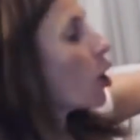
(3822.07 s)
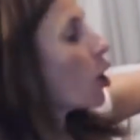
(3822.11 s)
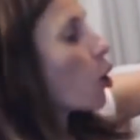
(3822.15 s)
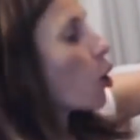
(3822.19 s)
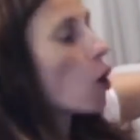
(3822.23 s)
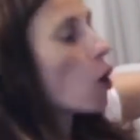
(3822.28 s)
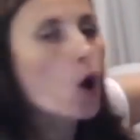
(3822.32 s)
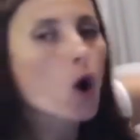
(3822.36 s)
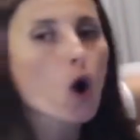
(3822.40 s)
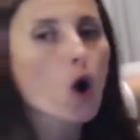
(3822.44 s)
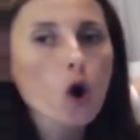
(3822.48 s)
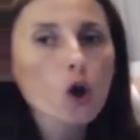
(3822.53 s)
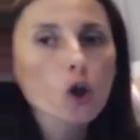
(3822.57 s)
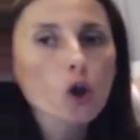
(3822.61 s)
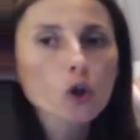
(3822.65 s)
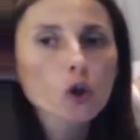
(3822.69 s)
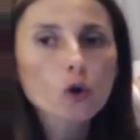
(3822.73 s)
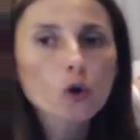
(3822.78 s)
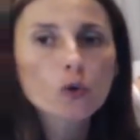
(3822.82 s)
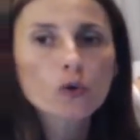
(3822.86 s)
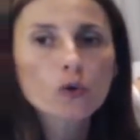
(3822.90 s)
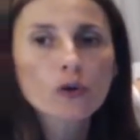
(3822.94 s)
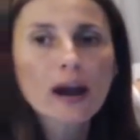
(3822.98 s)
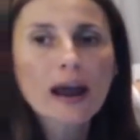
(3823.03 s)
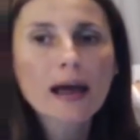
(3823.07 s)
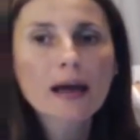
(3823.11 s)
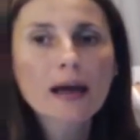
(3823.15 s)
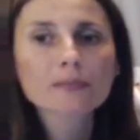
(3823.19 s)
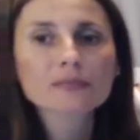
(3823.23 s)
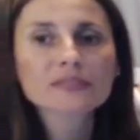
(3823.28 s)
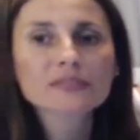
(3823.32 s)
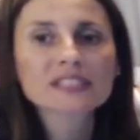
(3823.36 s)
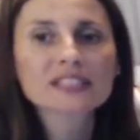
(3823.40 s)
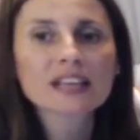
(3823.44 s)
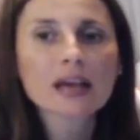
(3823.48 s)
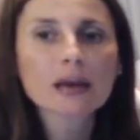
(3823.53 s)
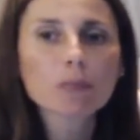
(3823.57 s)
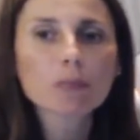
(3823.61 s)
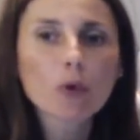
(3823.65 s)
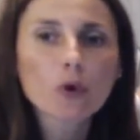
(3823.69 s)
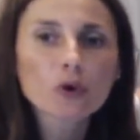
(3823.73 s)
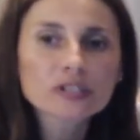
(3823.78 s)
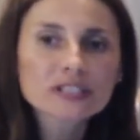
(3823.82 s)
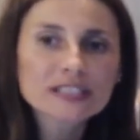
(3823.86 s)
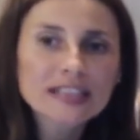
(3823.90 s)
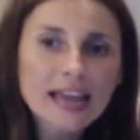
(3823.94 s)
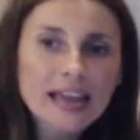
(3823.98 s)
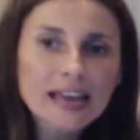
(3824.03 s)
hologram
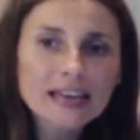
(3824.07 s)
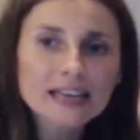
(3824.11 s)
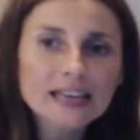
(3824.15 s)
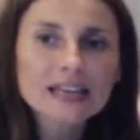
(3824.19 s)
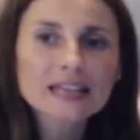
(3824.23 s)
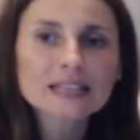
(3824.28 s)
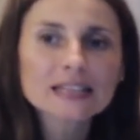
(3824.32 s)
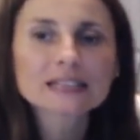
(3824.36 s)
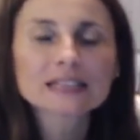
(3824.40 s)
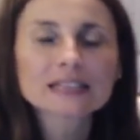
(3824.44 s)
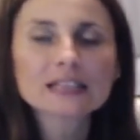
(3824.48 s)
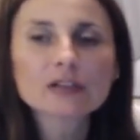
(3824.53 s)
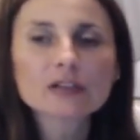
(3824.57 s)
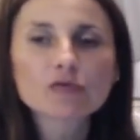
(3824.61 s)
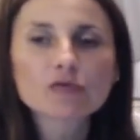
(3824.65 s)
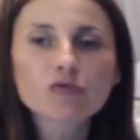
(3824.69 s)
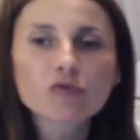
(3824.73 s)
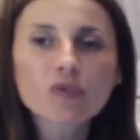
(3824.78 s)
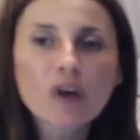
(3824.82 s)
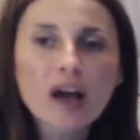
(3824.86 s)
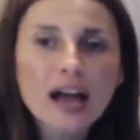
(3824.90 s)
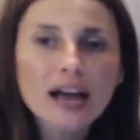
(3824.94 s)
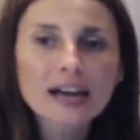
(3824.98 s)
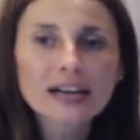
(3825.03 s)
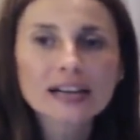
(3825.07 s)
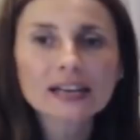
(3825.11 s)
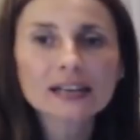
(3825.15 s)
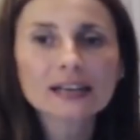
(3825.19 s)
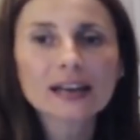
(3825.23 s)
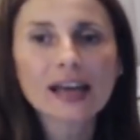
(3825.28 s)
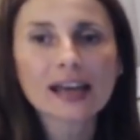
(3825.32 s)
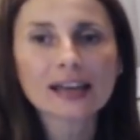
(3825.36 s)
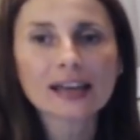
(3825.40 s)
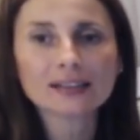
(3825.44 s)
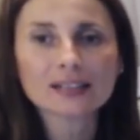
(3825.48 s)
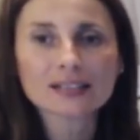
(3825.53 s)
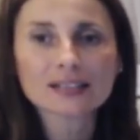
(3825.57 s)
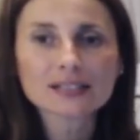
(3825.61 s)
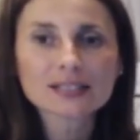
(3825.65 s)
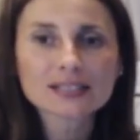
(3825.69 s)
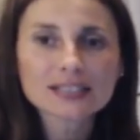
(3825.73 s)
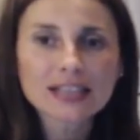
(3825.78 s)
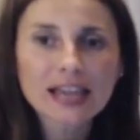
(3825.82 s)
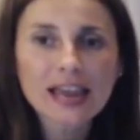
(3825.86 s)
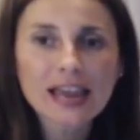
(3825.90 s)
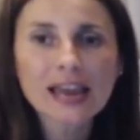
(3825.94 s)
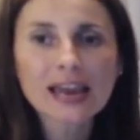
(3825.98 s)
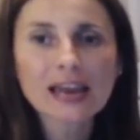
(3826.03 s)
simultaneously running at the
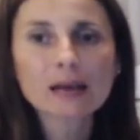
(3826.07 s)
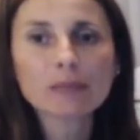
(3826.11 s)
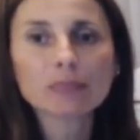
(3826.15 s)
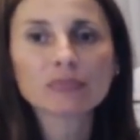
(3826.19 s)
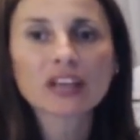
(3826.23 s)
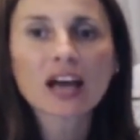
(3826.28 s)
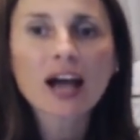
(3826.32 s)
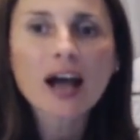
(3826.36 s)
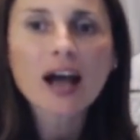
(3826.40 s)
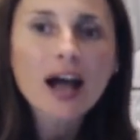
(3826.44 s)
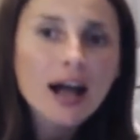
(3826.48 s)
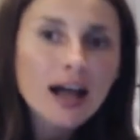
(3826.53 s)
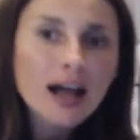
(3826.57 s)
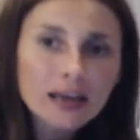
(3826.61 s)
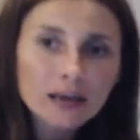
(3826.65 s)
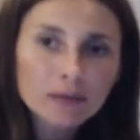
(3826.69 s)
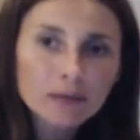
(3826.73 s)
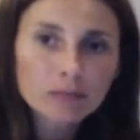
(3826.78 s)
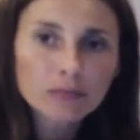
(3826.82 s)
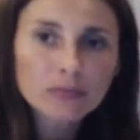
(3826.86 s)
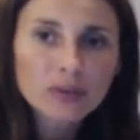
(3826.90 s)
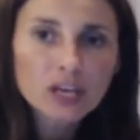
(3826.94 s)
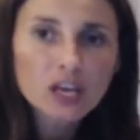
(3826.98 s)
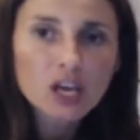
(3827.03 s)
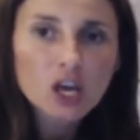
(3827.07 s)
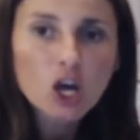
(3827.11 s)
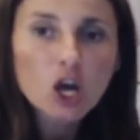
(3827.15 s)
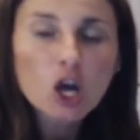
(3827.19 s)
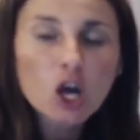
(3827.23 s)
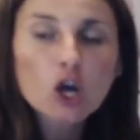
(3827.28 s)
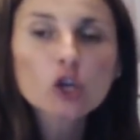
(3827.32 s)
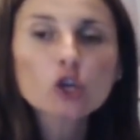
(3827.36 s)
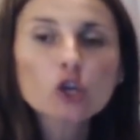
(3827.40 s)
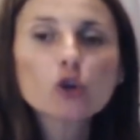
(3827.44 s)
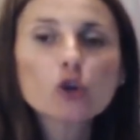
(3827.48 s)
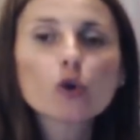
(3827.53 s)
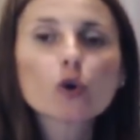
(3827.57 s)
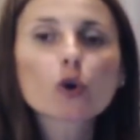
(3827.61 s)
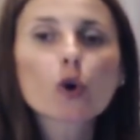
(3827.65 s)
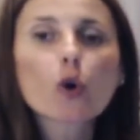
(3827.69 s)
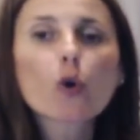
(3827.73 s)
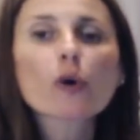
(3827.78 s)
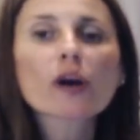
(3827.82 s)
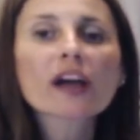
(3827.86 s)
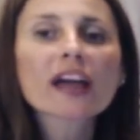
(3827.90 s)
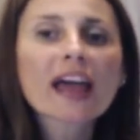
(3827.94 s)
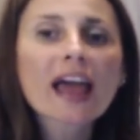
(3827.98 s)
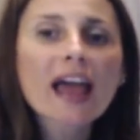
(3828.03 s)
same time. You
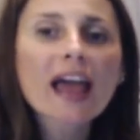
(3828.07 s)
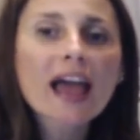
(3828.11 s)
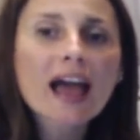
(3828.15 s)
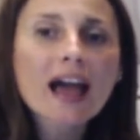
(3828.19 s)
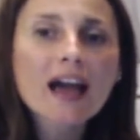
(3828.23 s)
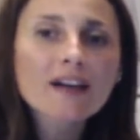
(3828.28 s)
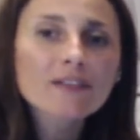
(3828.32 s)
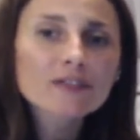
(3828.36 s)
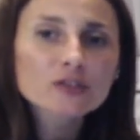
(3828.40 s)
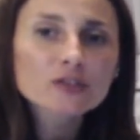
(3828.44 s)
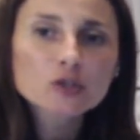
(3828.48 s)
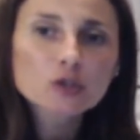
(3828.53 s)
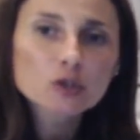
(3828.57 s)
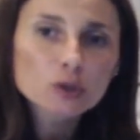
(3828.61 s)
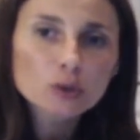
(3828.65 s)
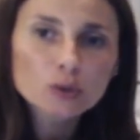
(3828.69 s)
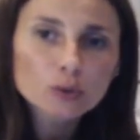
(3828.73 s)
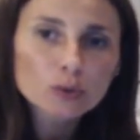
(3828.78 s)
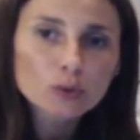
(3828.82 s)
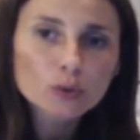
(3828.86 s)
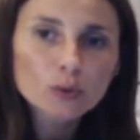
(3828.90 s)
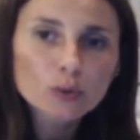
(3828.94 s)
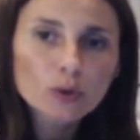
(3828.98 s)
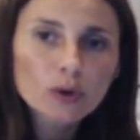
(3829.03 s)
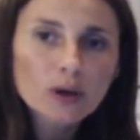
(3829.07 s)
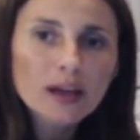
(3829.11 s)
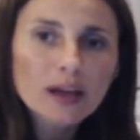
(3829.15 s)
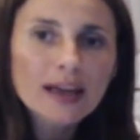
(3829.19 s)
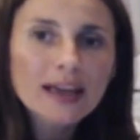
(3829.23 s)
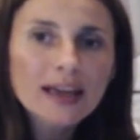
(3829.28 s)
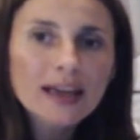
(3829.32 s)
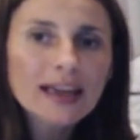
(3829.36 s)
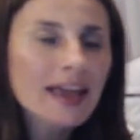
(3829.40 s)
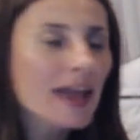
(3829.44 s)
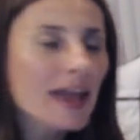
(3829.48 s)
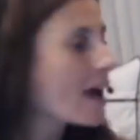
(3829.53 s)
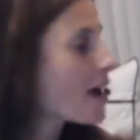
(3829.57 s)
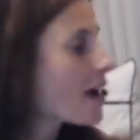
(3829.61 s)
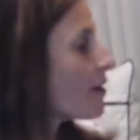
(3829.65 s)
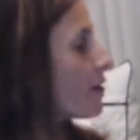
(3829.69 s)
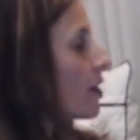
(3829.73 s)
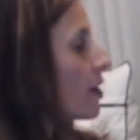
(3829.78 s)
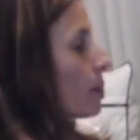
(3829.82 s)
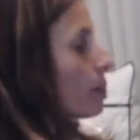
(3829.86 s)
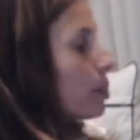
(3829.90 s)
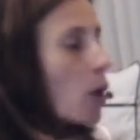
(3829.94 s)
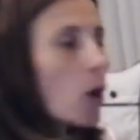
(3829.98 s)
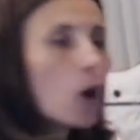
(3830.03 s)
don't have to have
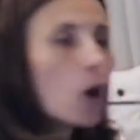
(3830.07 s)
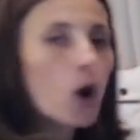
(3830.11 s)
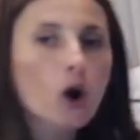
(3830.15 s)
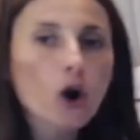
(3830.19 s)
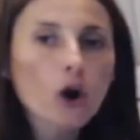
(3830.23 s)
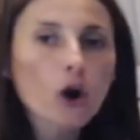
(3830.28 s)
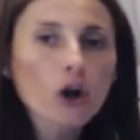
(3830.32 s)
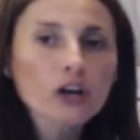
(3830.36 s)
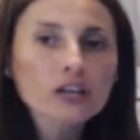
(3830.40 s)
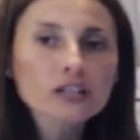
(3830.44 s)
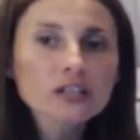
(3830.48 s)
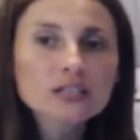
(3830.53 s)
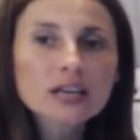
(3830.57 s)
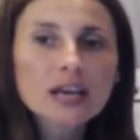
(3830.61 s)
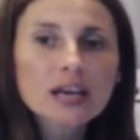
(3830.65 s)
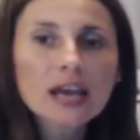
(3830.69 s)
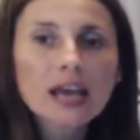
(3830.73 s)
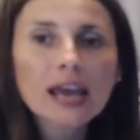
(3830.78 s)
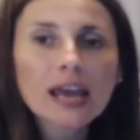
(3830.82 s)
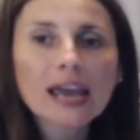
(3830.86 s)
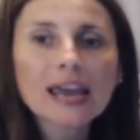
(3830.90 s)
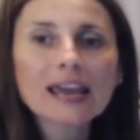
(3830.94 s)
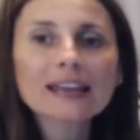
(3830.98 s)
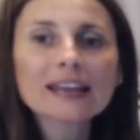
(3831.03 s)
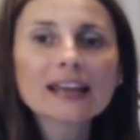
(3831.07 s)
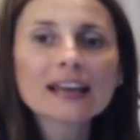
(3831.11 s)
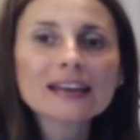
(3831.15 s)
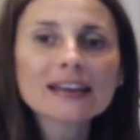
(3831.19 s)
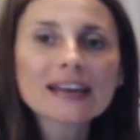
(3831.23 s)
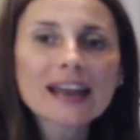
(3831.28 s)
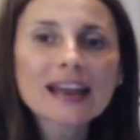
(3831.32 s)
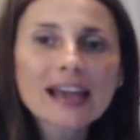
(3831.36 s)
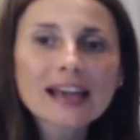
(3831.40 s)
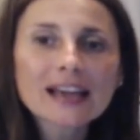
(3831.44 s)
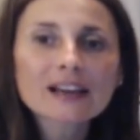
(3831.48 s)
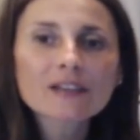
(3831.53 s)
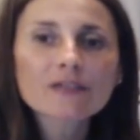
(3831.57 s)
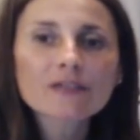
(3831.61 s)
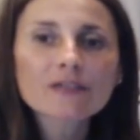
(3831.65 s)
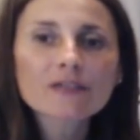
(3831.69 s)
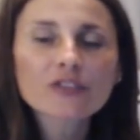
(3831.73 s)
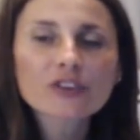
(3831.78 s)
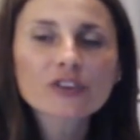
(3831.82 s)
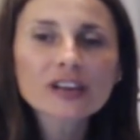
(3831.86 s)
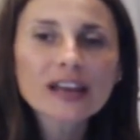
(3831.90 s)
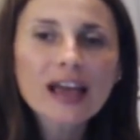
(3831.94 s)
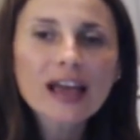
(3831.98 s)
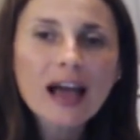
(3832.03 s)
a part in a negative
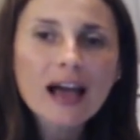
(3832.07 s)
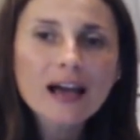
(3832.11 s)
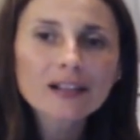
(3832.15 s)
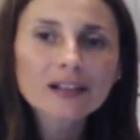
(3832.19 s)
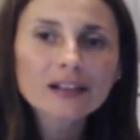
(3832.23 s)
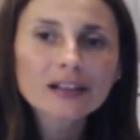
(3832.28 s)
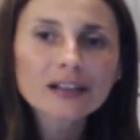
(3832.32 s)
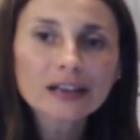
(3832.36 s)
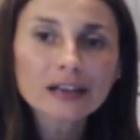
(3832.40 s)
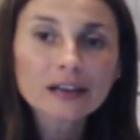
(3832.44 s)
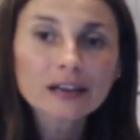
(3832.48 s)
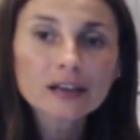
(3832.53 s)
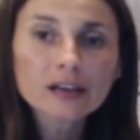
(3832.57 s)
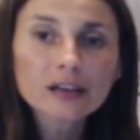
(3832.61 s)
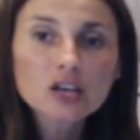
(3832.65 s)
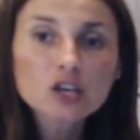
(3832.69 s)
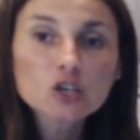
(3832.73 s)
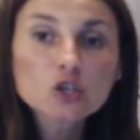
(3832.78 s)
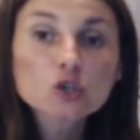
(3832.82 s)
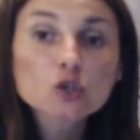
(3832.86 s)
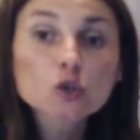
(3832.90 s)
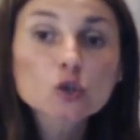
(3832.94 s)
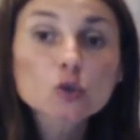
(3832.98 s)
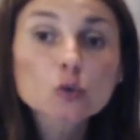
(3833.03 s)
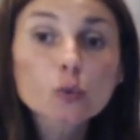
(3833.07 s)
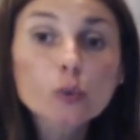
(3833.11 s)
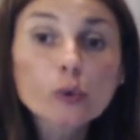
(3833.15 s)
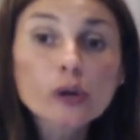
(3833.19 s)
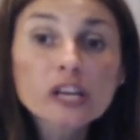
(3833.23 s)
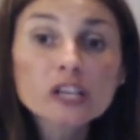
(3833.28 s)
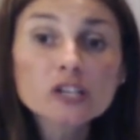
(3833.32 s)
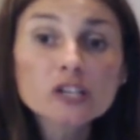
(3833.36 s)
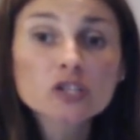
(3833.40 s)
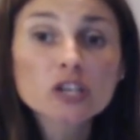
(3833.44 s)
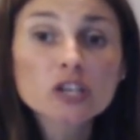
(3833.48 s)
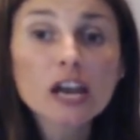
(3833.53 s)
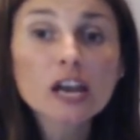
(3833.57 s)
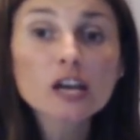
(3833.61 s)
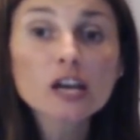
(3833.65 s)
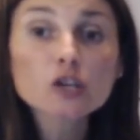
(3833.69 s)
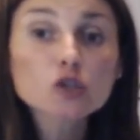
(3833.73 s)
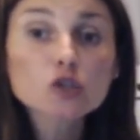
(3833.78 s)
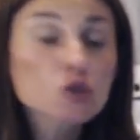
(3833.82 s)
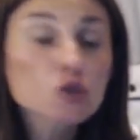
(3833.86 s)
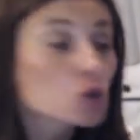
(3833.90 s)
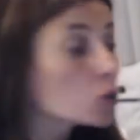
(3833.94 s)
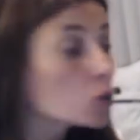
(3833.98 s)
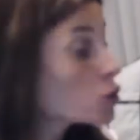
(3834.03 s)
reality. Switch and
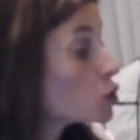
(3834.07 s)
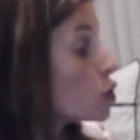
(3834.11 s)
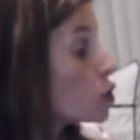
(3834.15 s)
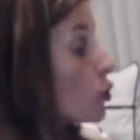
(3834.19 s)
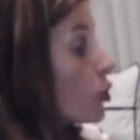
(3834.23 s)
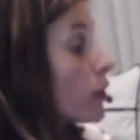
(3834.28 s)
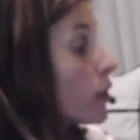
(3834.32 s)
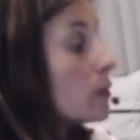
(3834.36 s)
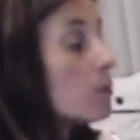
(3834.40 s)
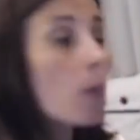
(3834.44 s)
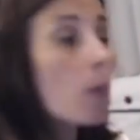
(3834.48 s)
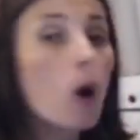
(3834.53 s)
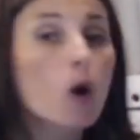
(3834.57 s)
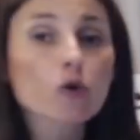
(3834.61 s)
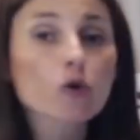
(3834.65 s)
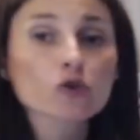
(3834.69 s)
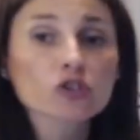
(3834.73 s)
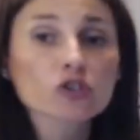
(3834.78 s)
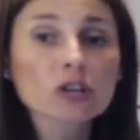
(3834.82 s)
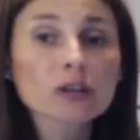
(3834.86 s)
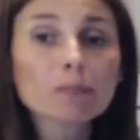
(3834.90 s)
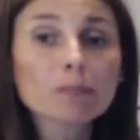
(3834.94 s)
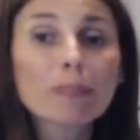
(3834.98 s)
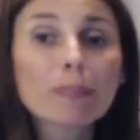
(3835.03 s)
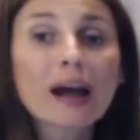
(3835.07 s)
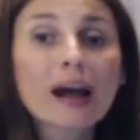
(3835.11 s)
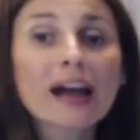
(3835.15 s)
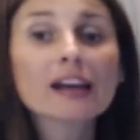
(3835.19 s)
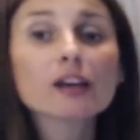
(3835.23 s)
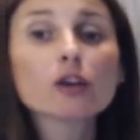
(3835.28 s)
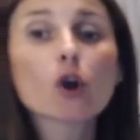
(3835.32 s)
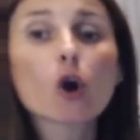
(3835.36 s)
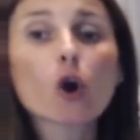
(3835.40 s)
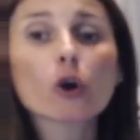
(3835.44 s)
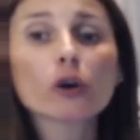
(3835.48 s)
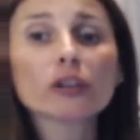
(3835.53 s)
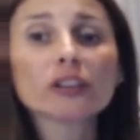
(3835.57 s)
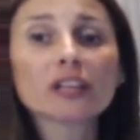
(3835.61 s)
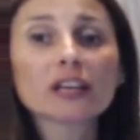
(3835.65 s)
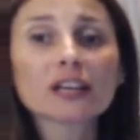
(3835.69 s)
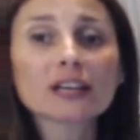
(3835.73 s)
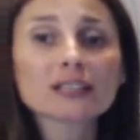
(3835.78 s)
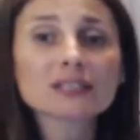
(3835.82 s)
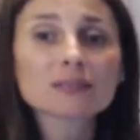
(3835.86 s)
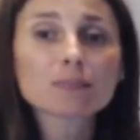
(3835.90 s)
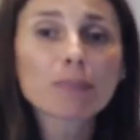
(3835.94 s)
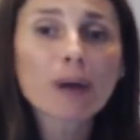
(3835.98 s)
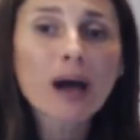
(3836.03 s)
choose your emotion by knowing that
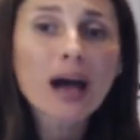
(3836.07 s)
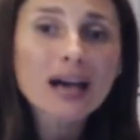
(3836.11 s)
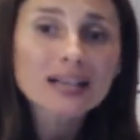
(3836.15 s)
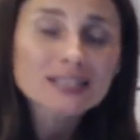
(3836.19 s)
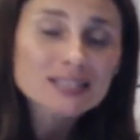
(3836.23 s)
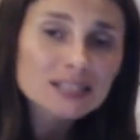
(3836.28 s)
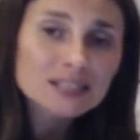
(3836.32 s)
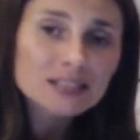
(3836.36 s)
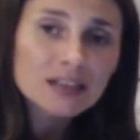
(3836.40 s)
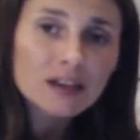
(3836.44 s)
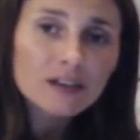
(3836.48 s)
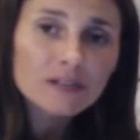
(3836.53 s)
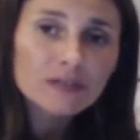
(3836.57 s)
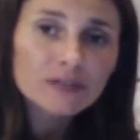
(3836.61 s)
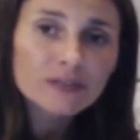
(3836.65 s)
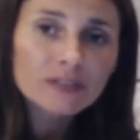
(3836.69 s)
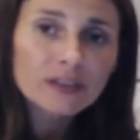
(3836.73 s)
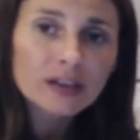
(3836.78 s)
it's positive